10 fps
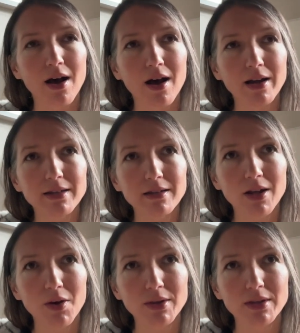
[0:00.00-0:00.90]
I didn't
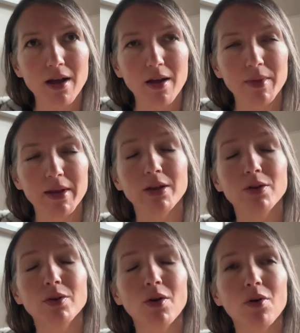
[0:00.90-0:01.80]
know at the time that I
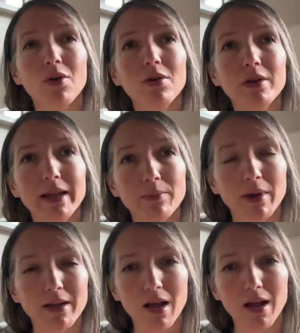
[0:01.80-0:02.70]
could call in
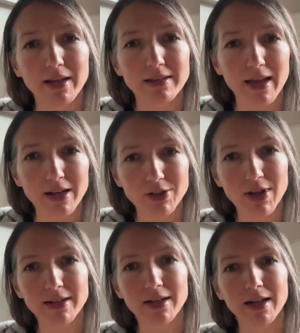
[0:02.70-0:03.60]
my clients
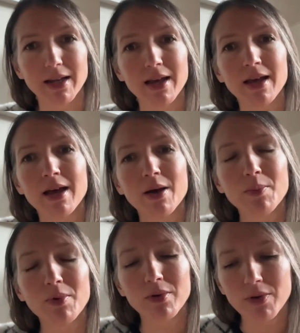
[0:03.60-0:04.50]
energetically,
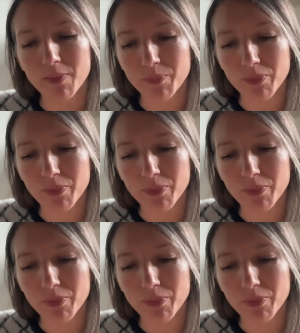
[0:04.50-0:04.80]
but